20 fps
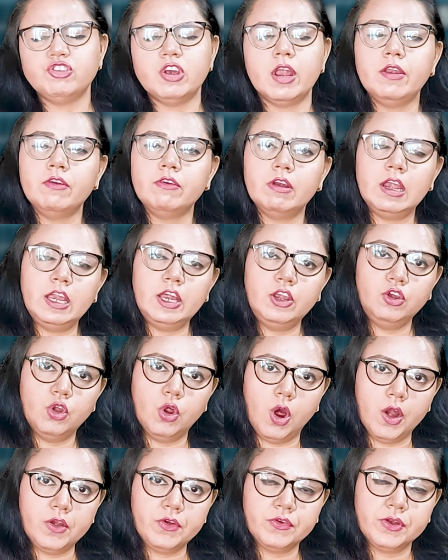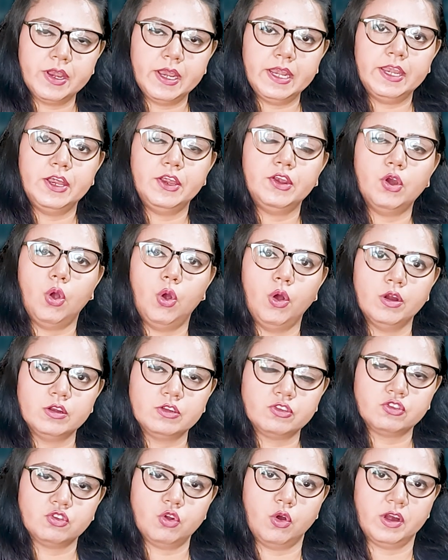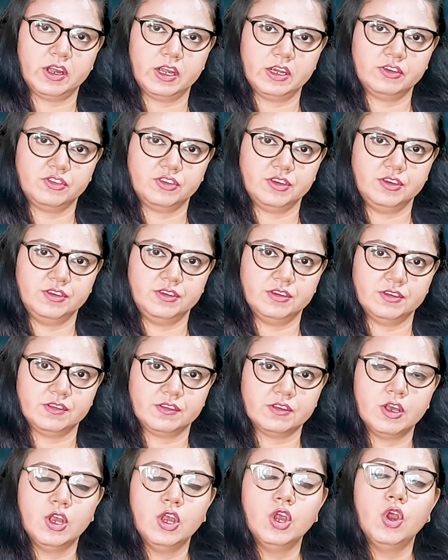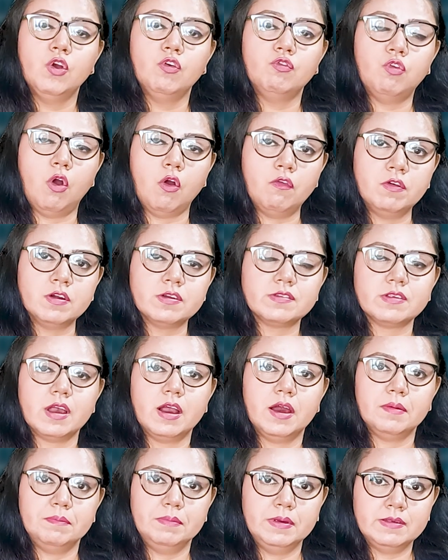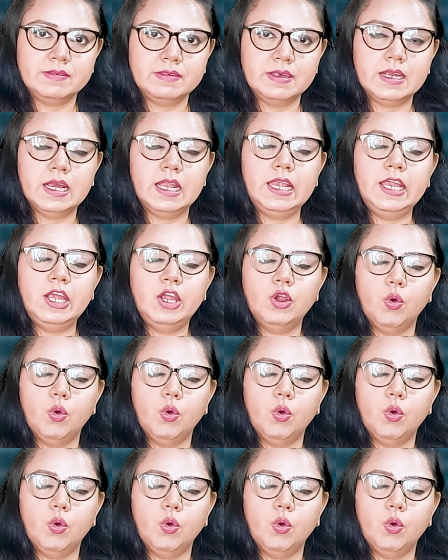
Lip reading: generally not traded on stock exchanges. Forwards are basically